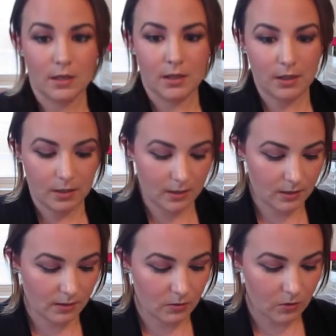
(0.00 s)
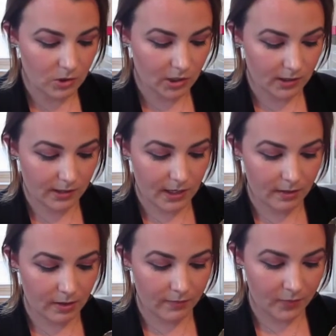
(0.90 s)
and it's gorgeous.
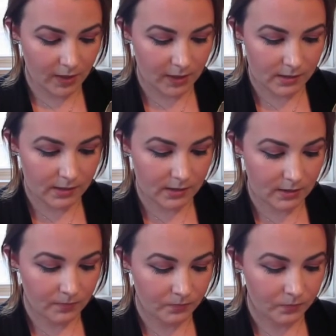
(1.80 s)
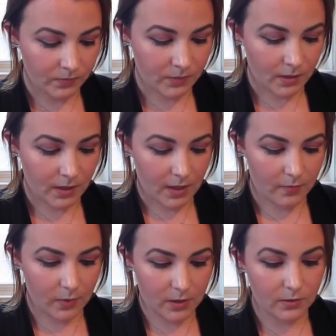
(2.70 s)
I love this.
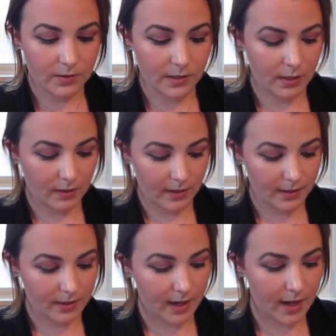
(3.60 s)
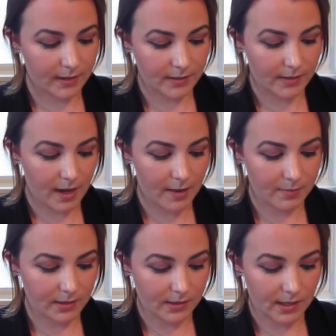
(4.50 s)
I've been using it like
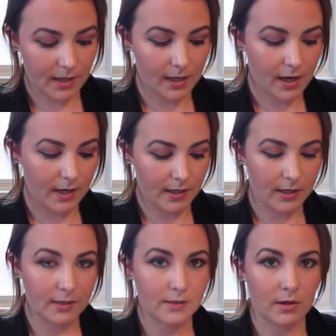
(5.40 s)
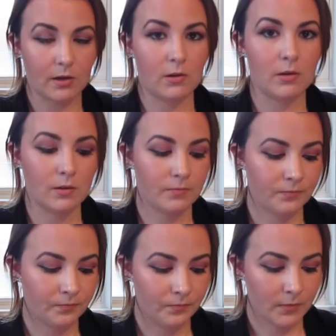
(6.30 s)
non-stop since I got it, so
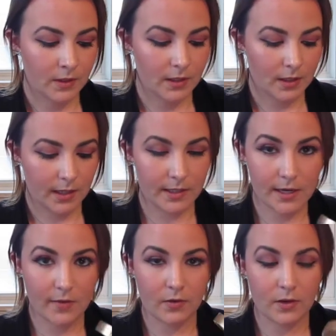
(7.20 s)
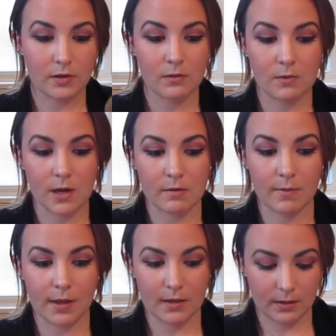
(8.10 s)
I definitely
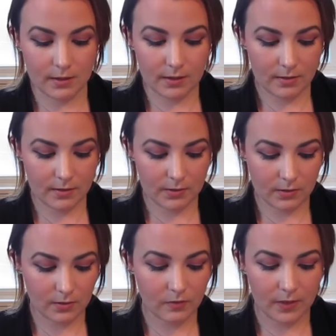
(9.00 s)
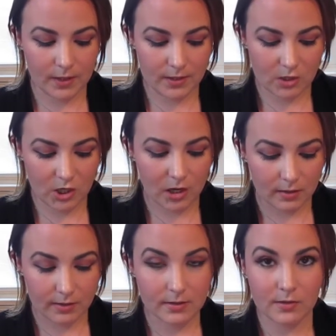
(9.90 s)
recommend the Too Faced
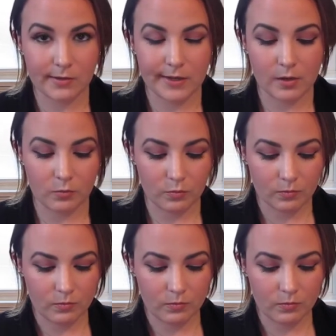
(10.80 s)
Chocolate Soleil